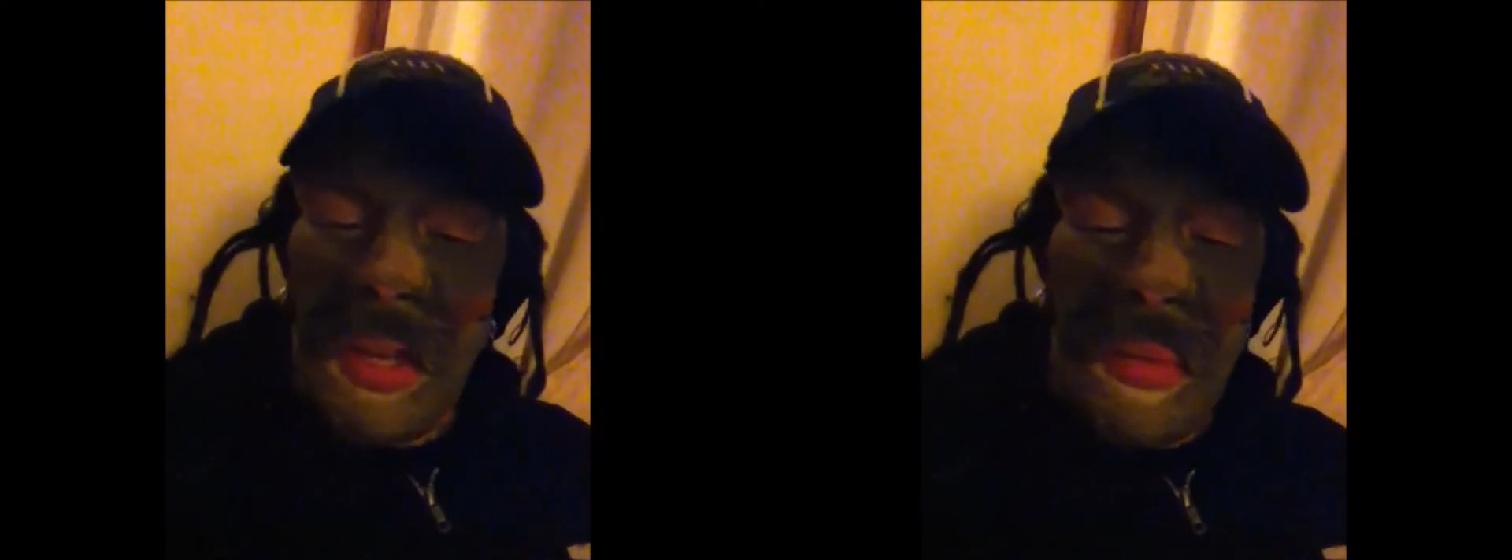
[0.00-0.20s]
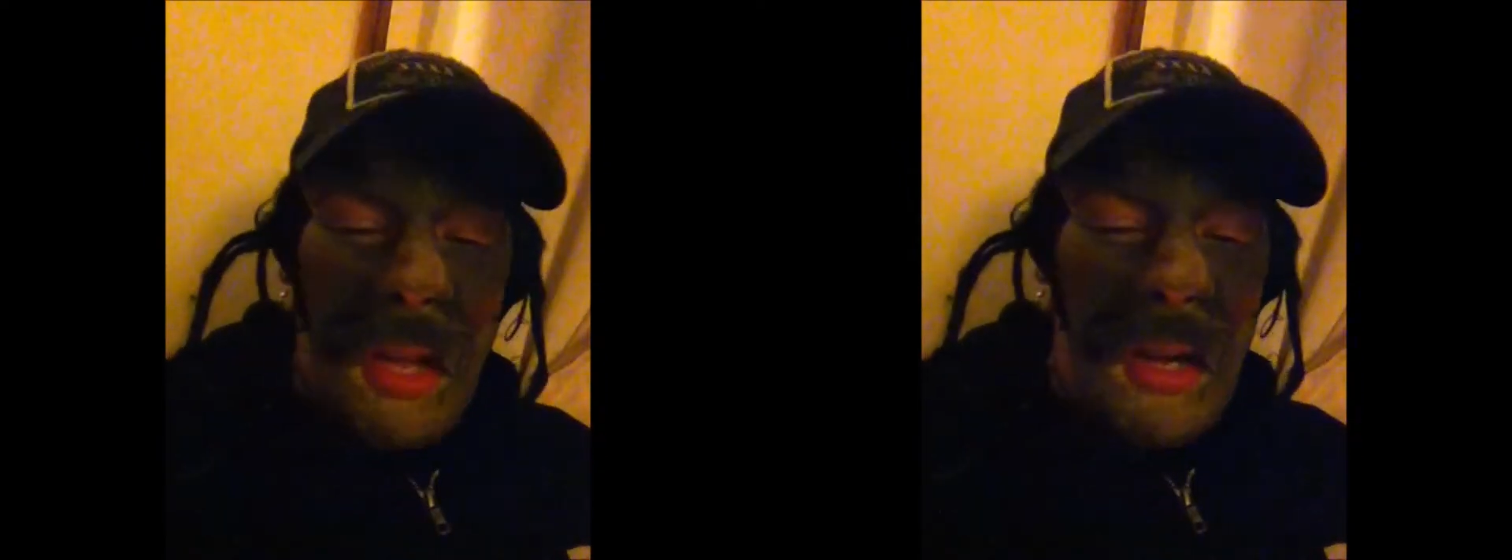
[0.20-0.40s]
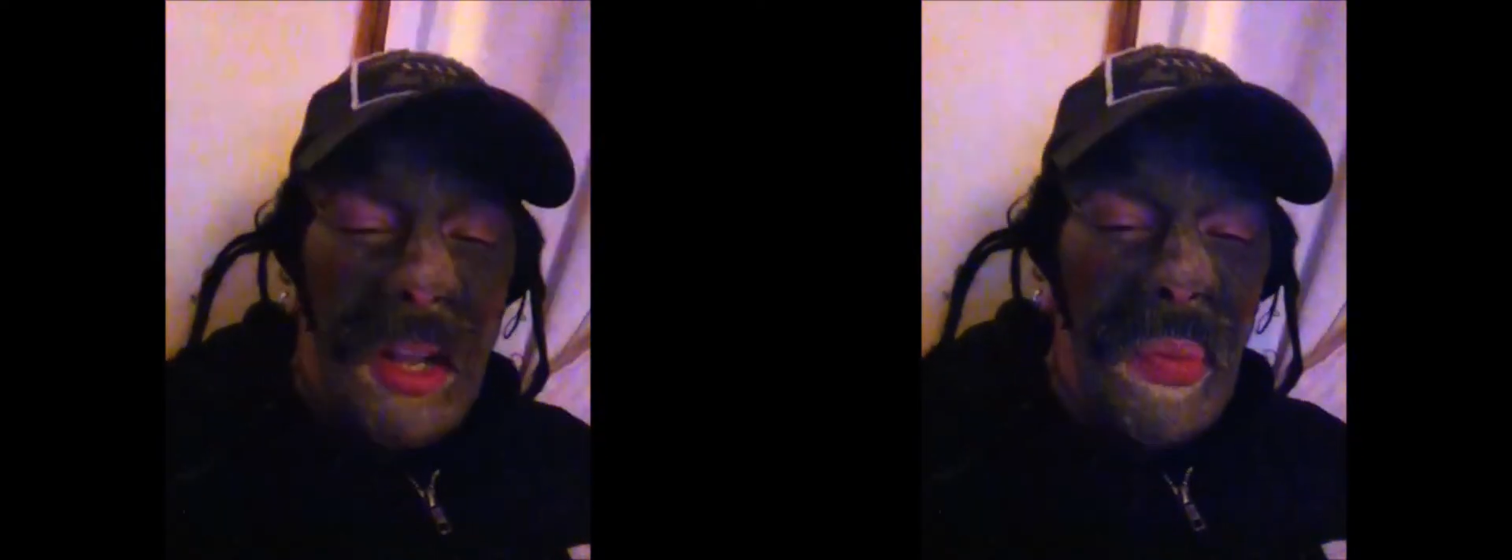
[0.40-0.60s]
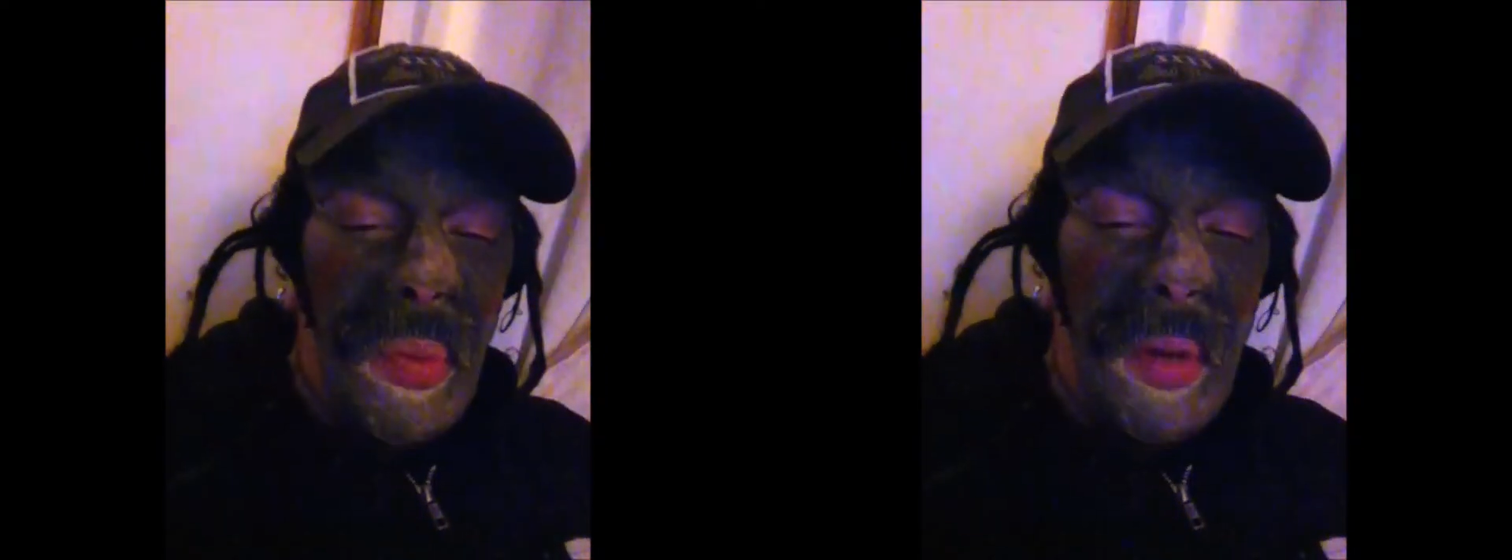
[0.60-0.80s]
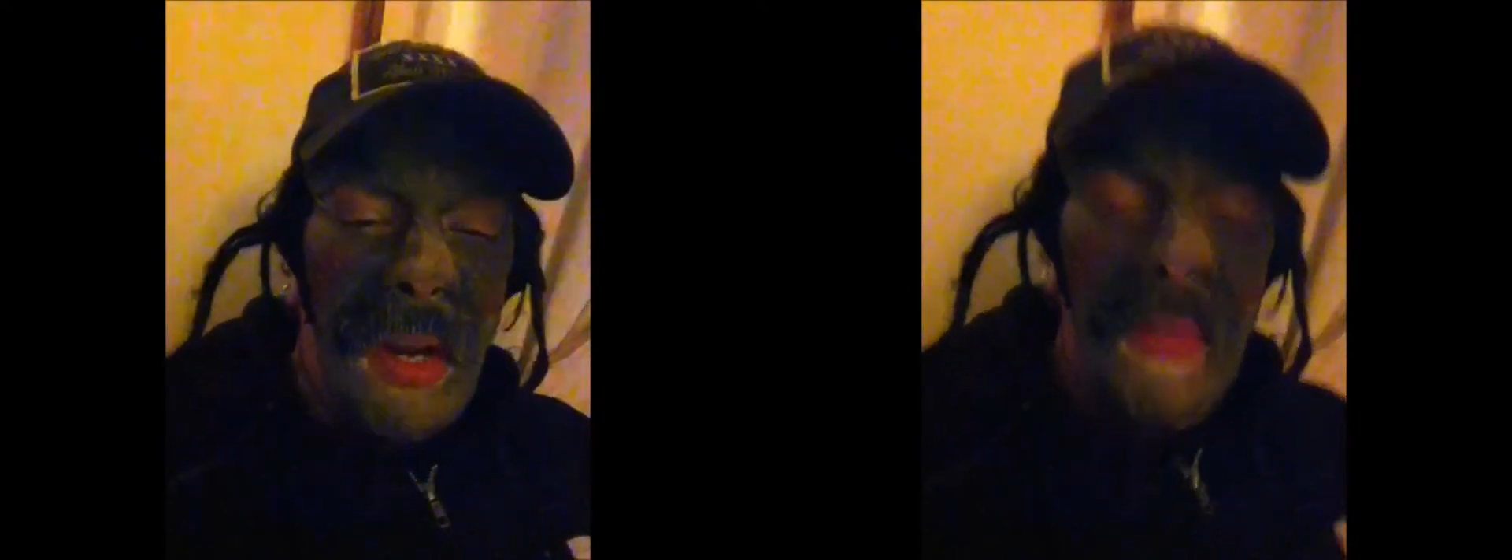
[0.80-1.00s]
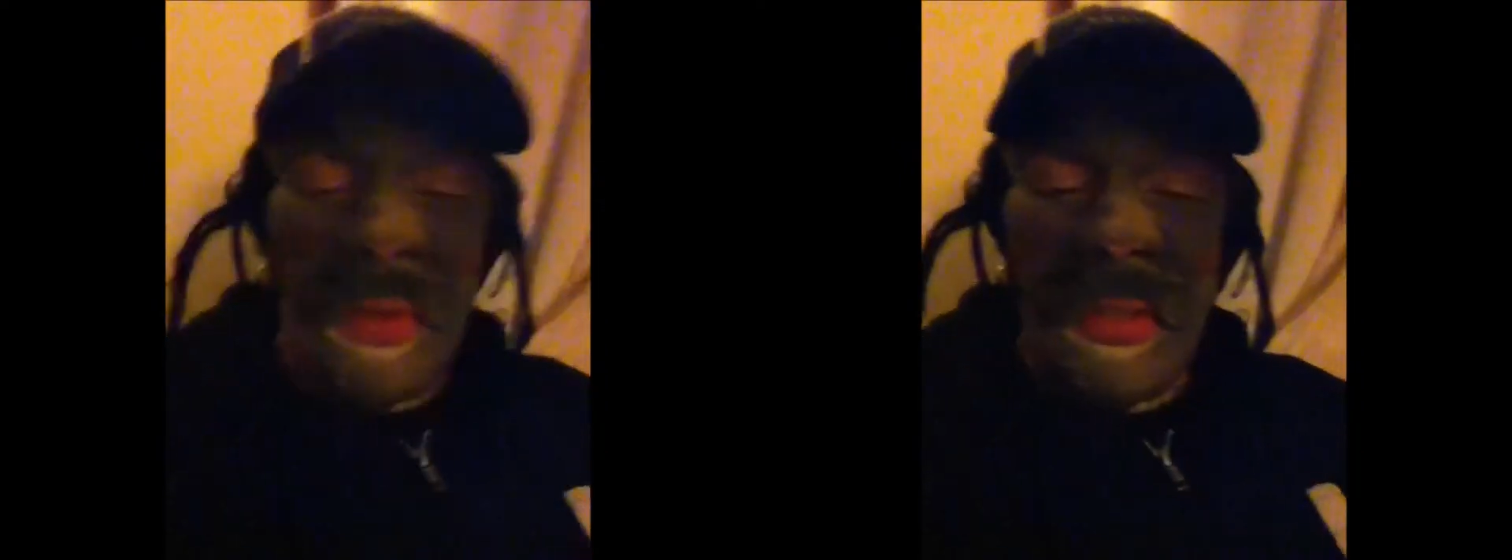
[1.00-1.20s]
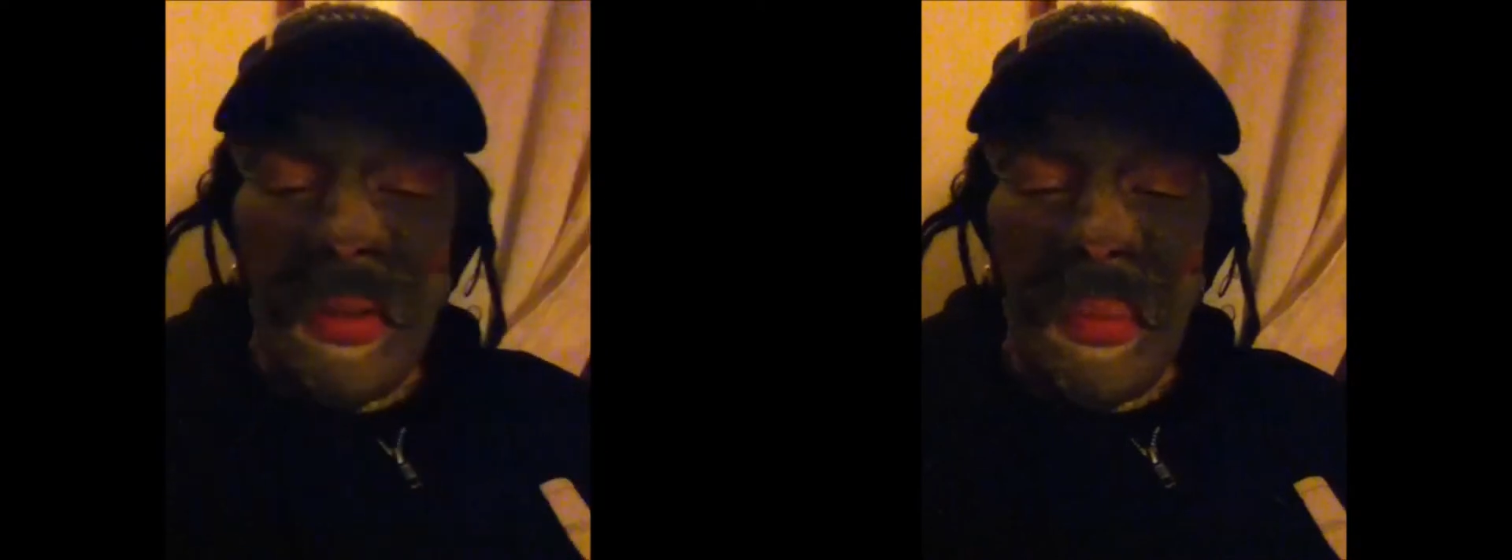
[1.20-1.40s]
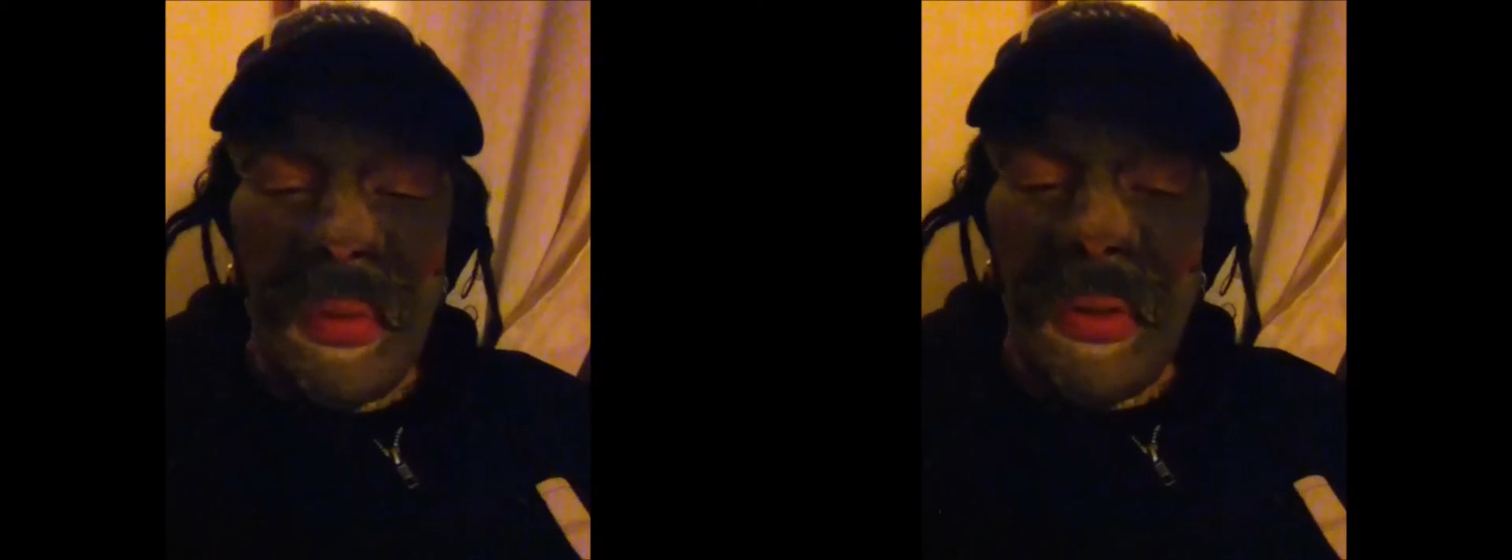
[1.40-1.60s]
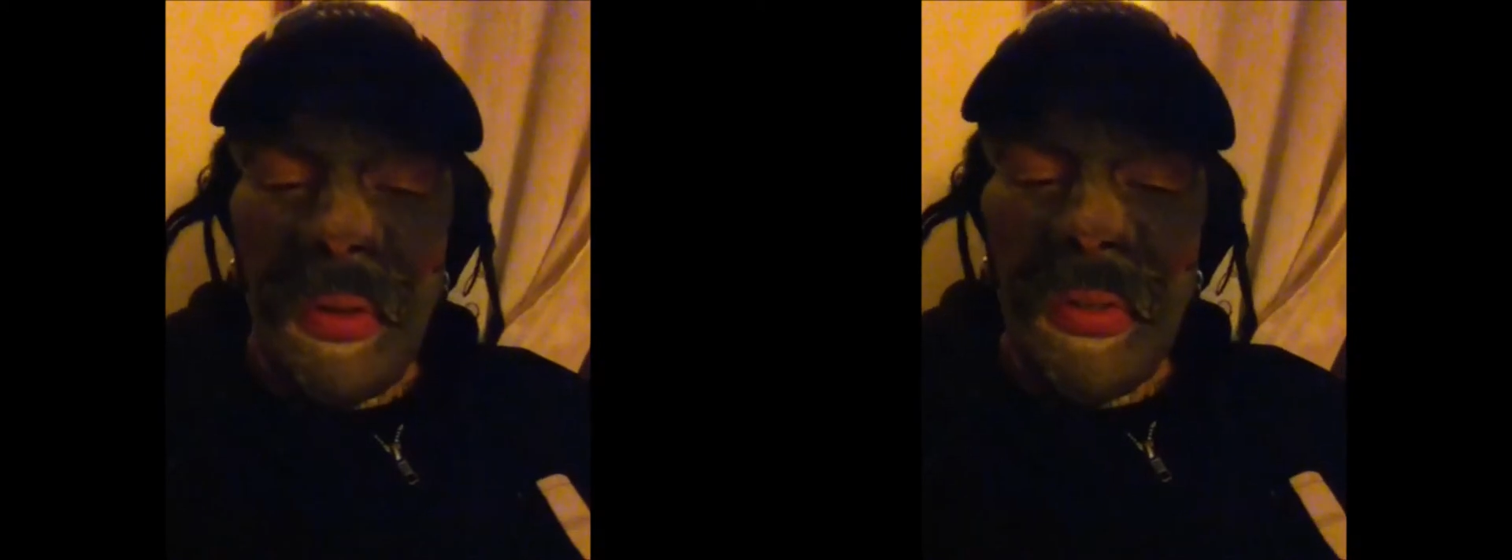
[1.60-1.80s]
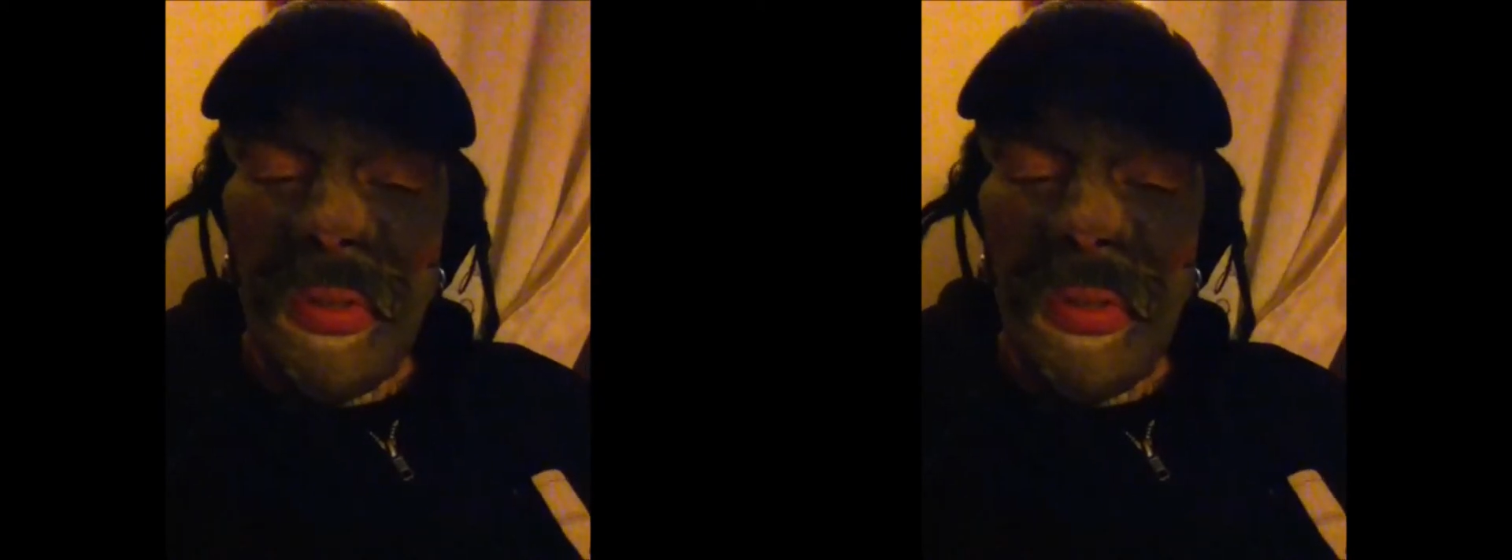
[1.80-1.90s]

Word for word: I'm kind of unprepared for this episode,